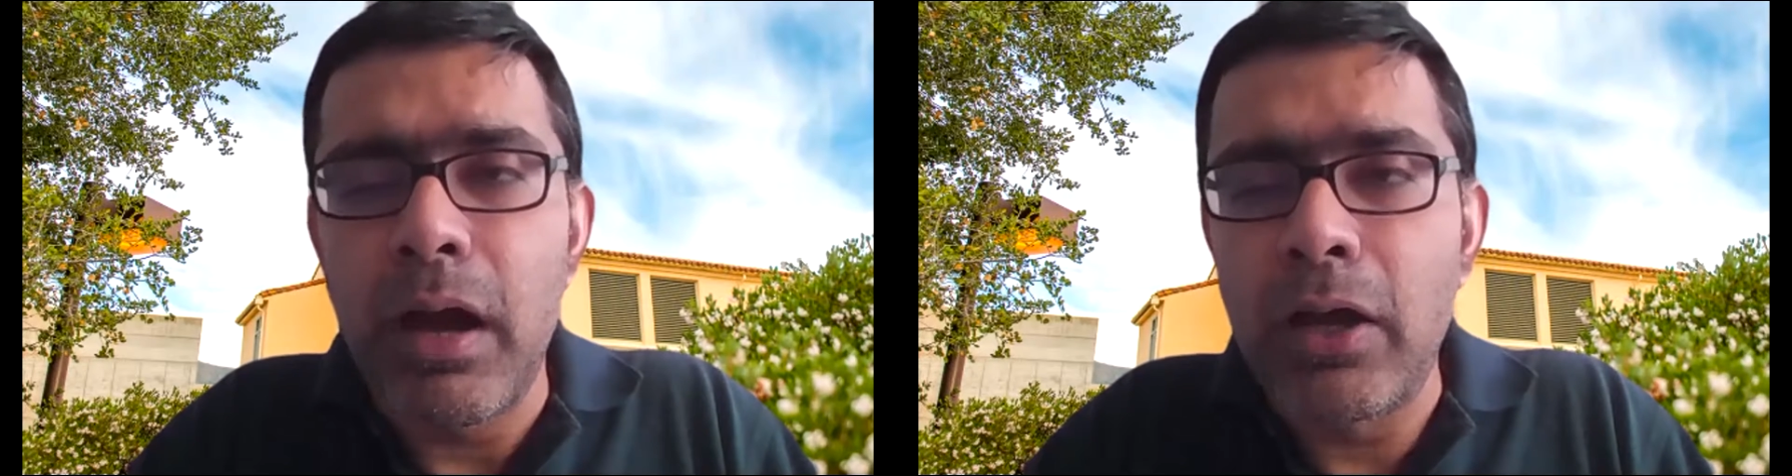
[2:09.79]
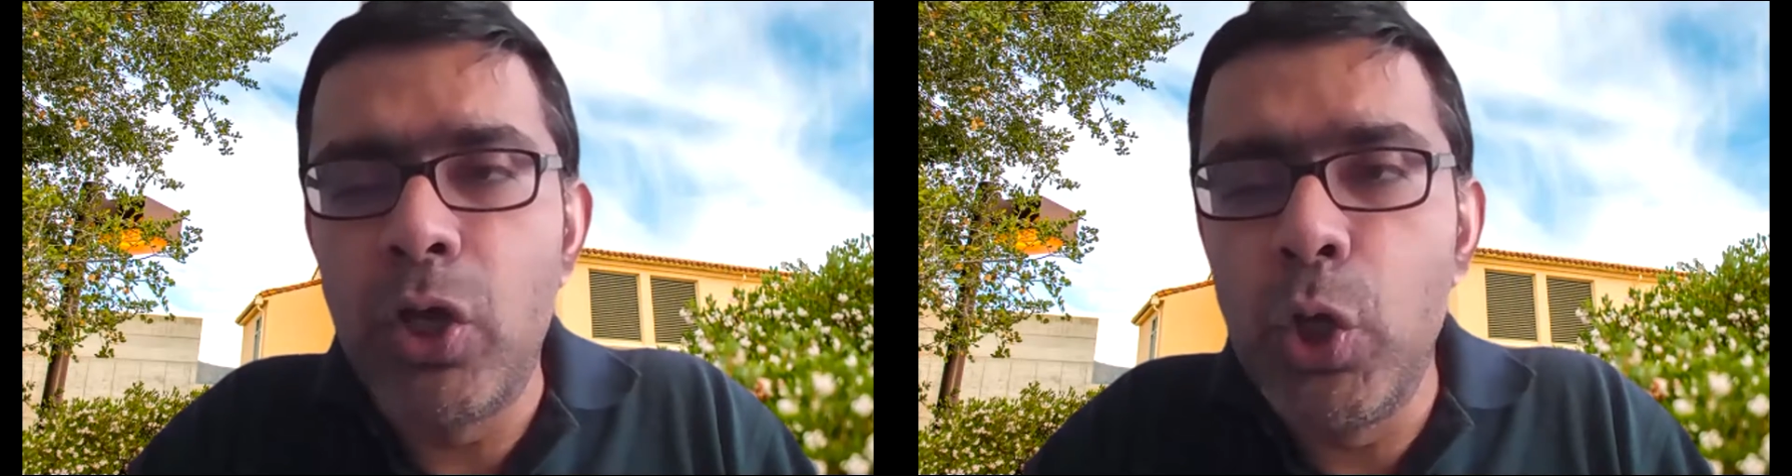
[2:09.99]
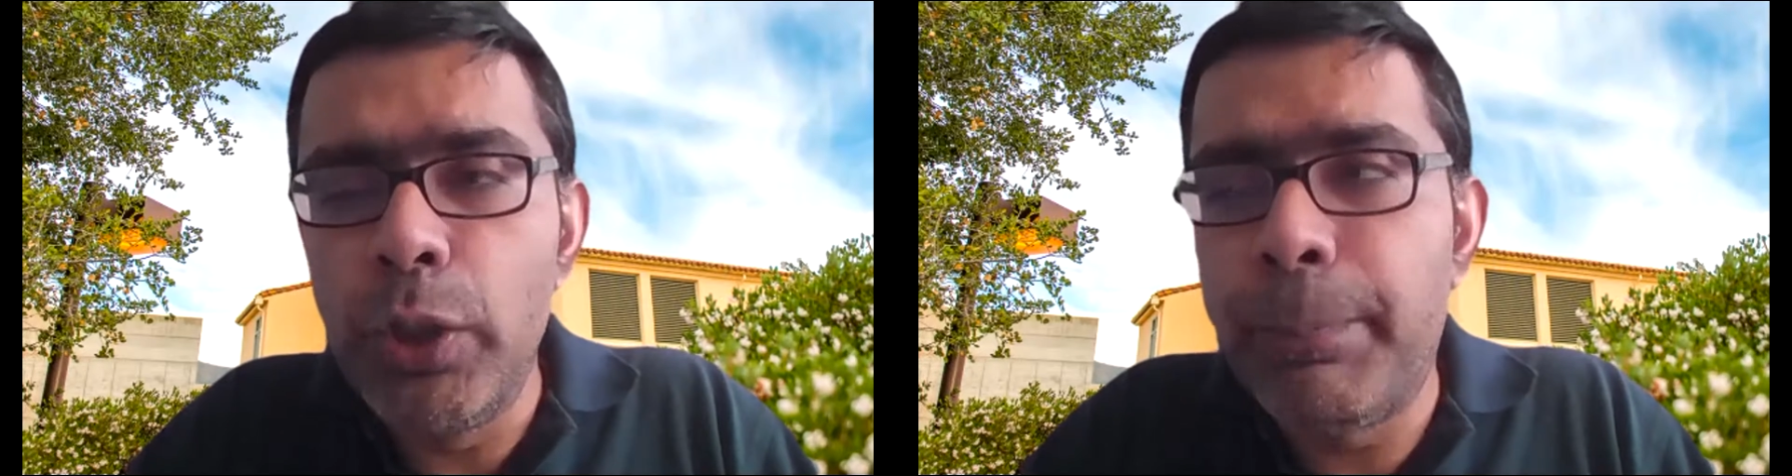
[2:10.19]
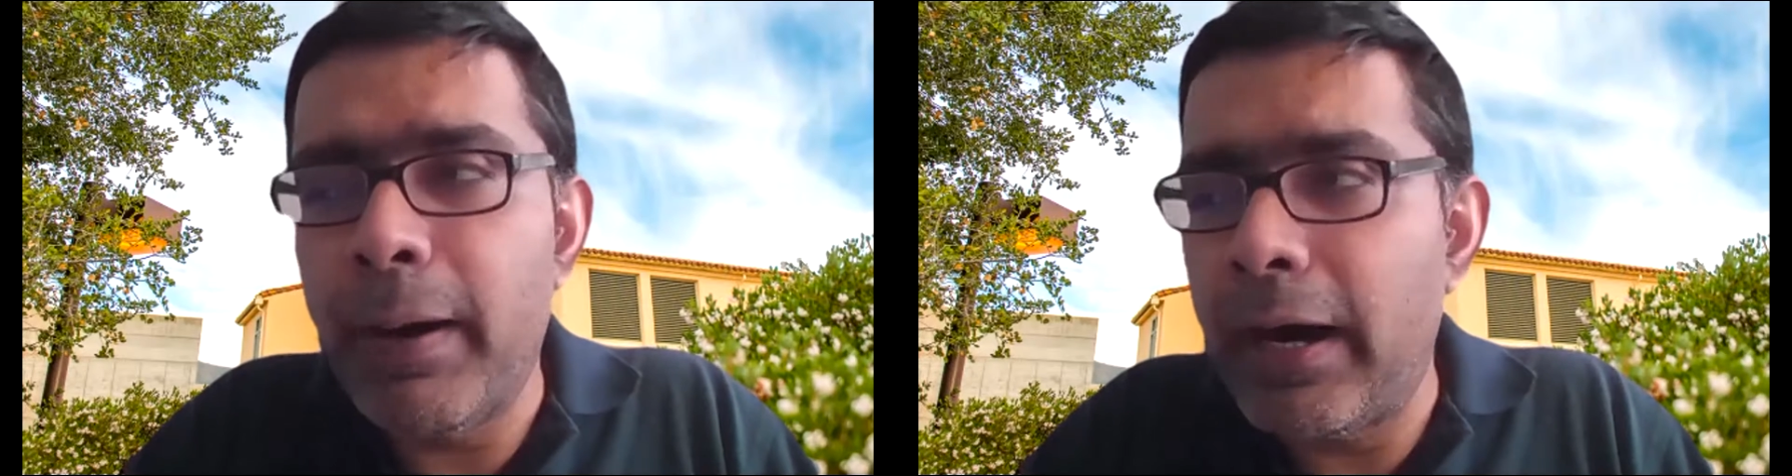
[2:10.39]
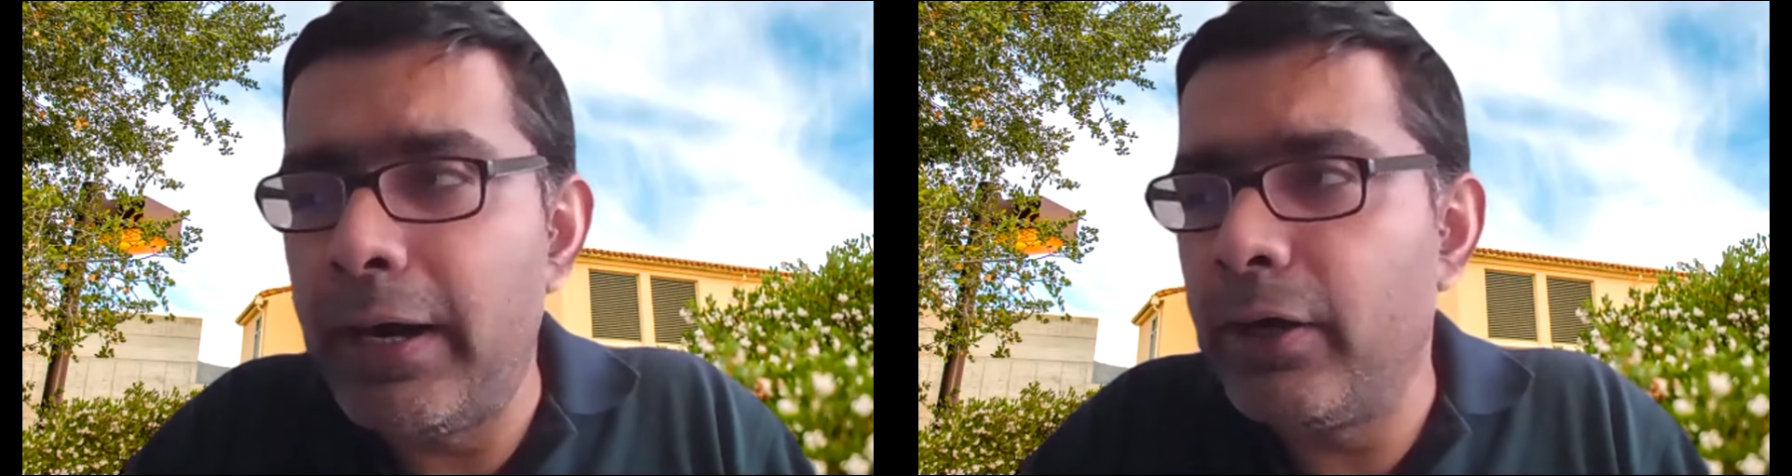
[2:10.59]
a good
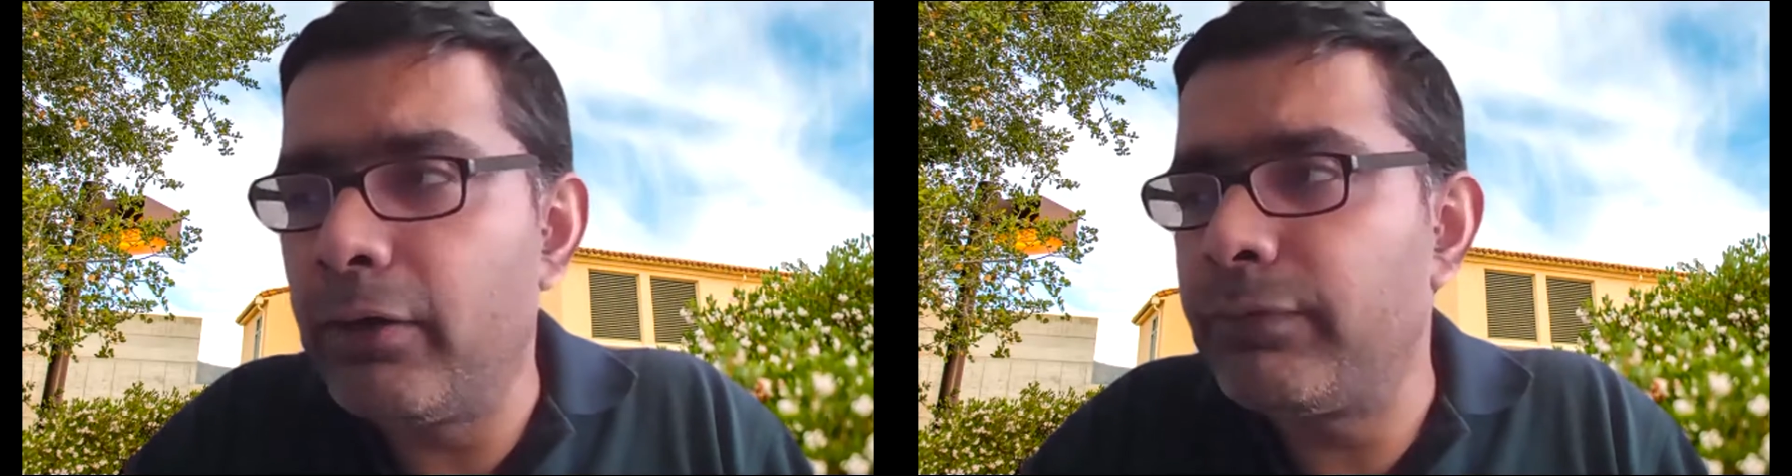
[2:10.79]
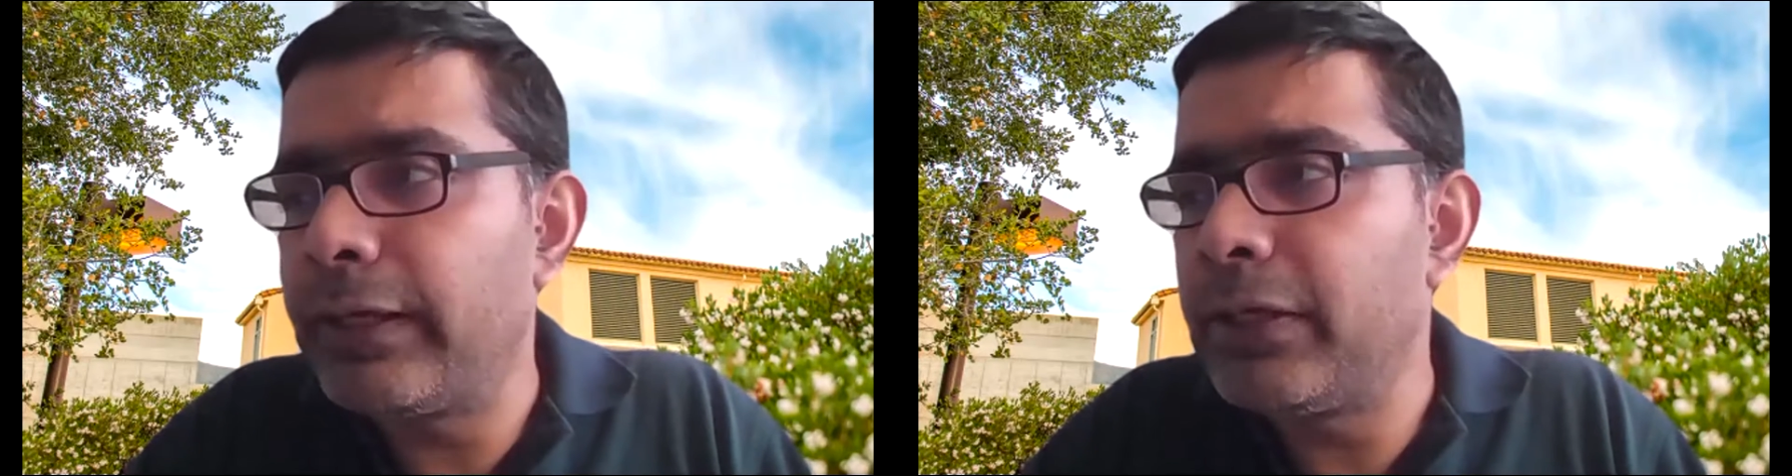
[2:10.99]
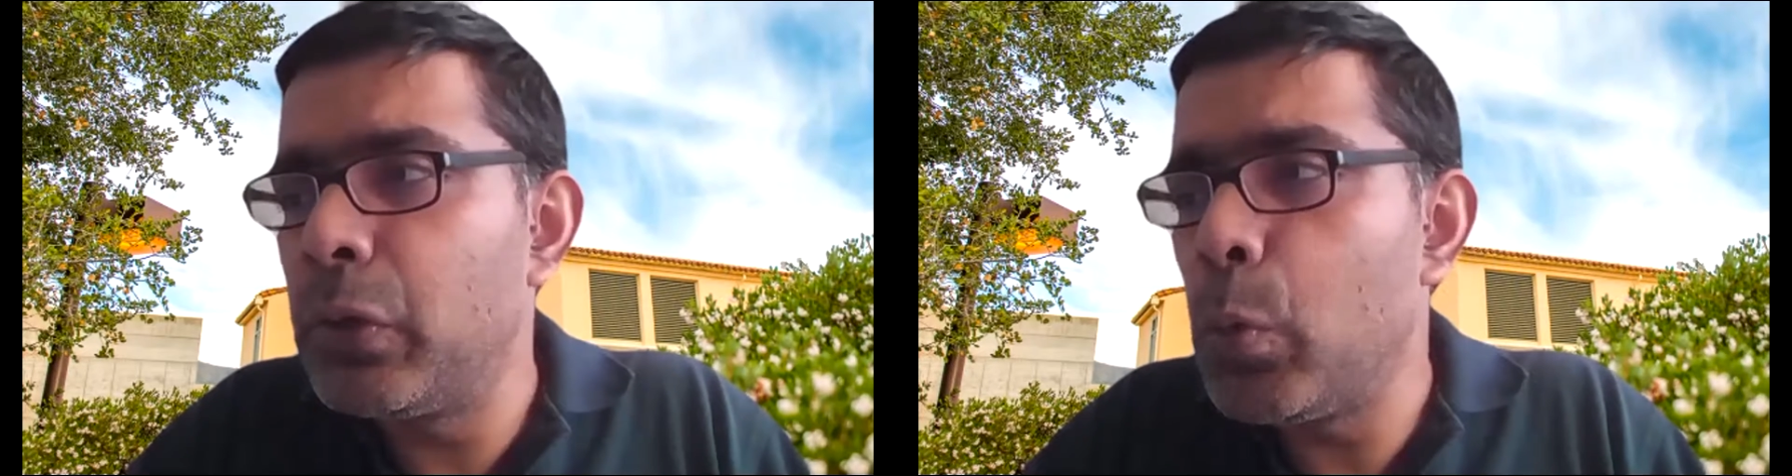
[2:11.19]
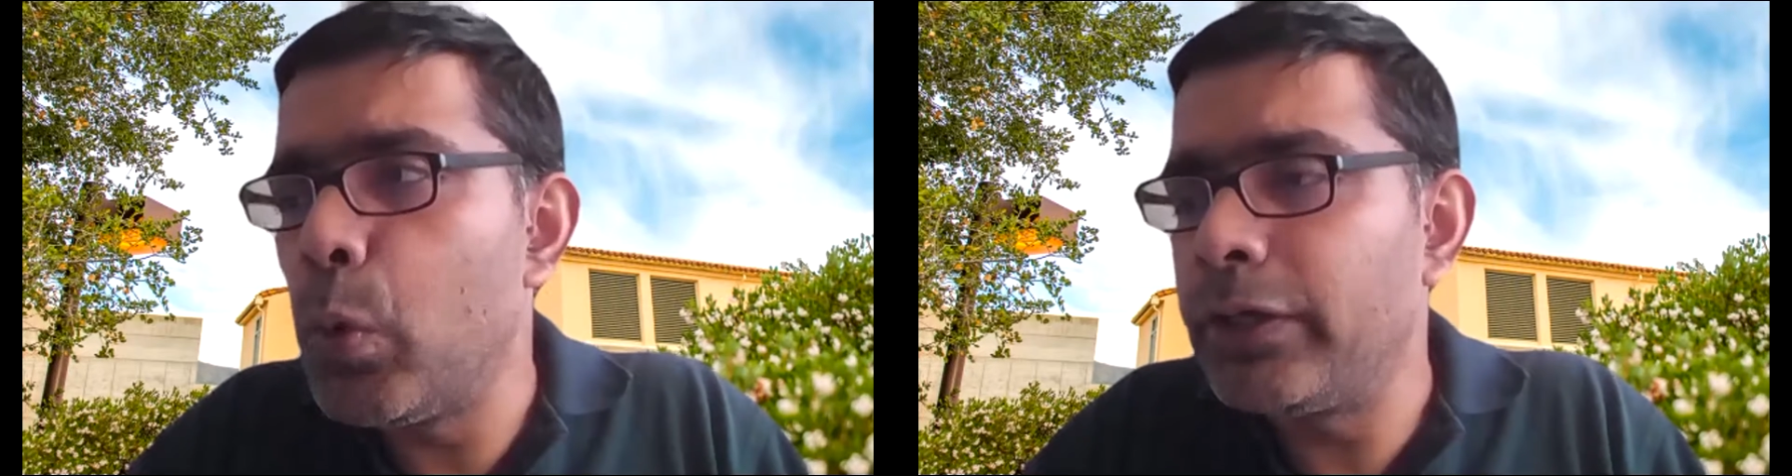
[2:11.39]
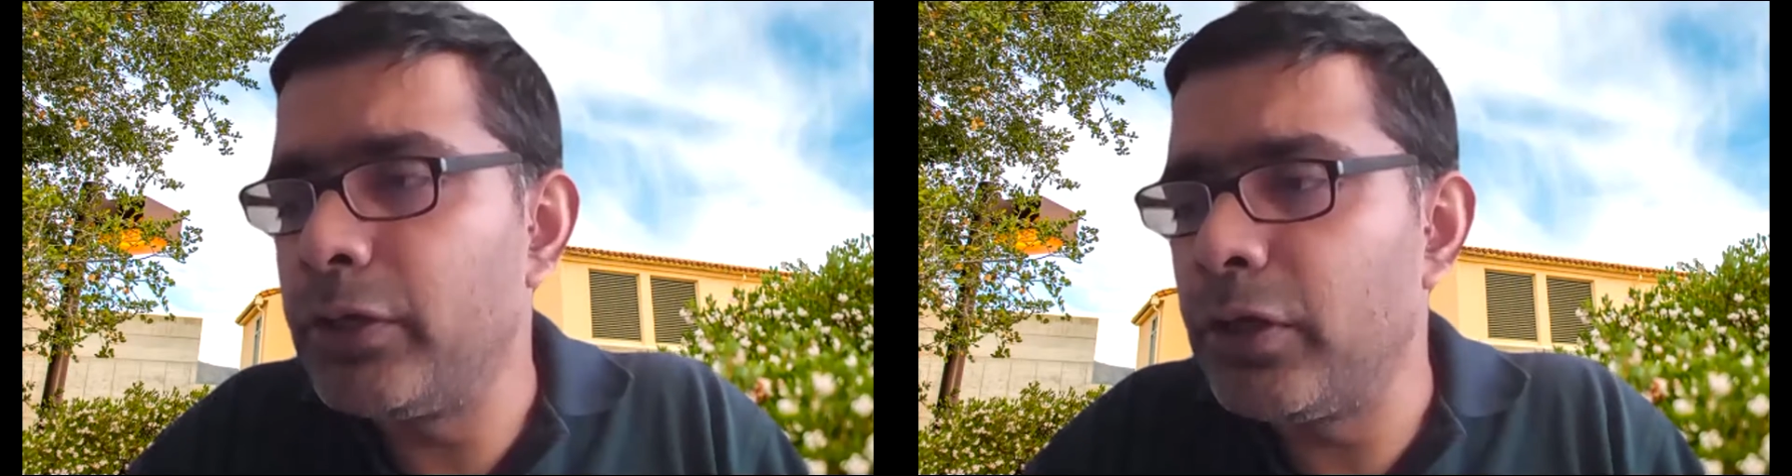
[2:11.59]
part of
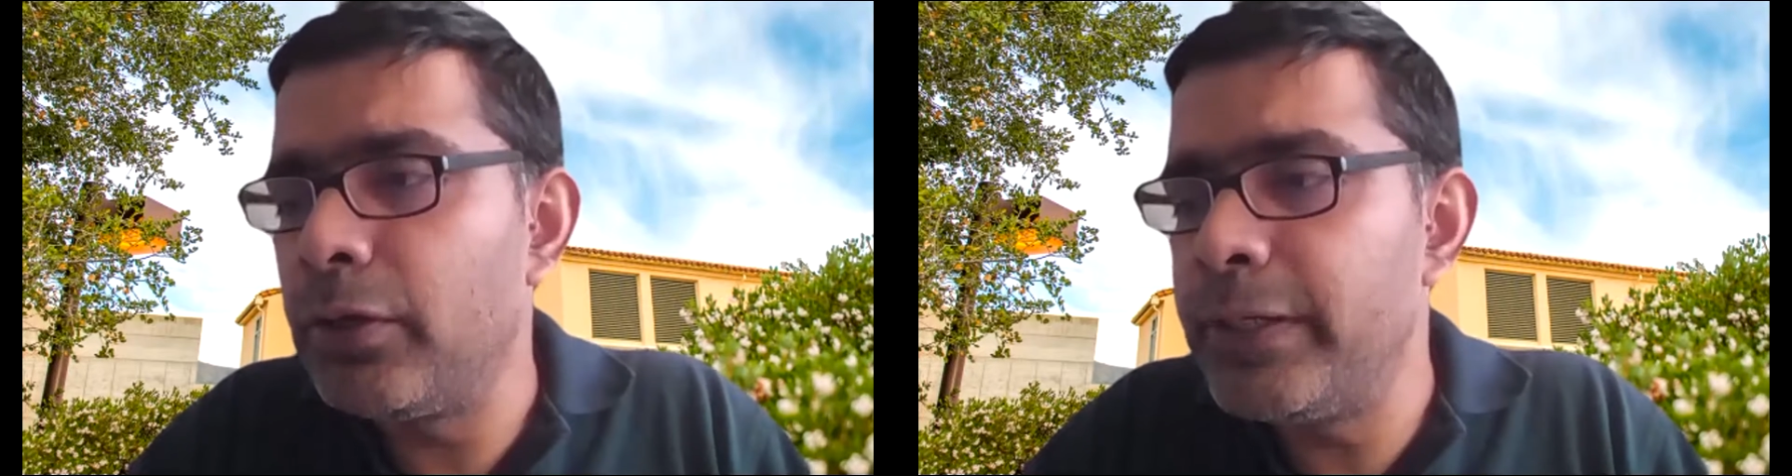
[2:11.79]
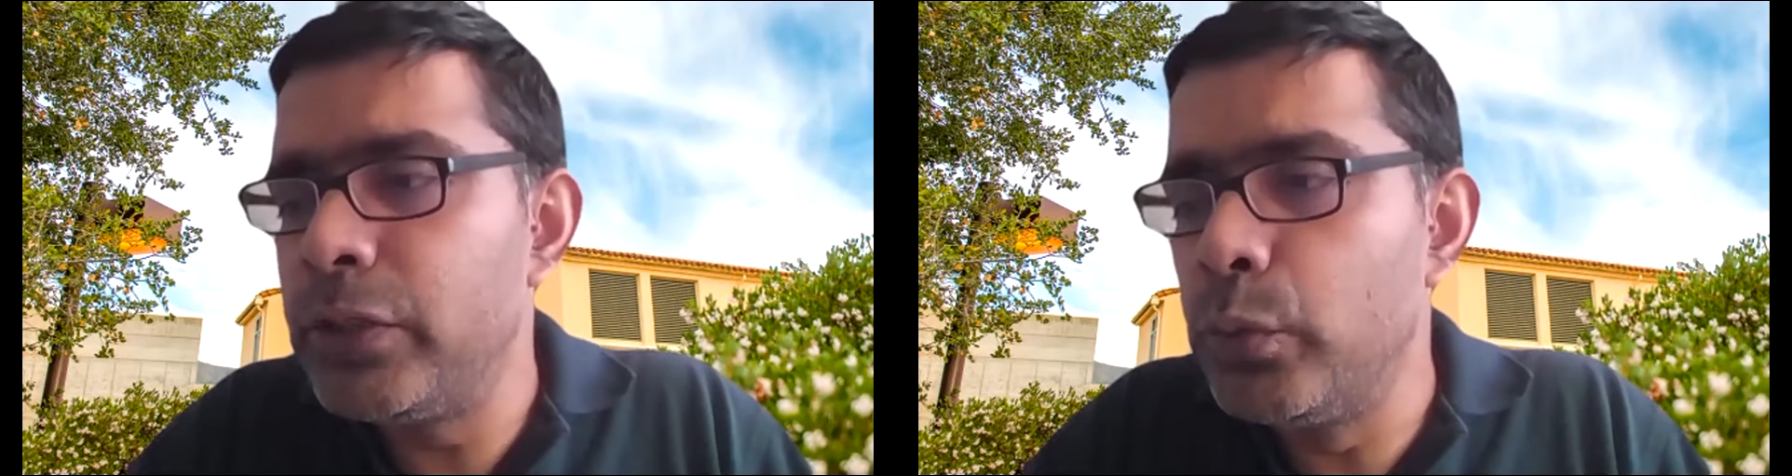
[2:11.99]
what you're going to be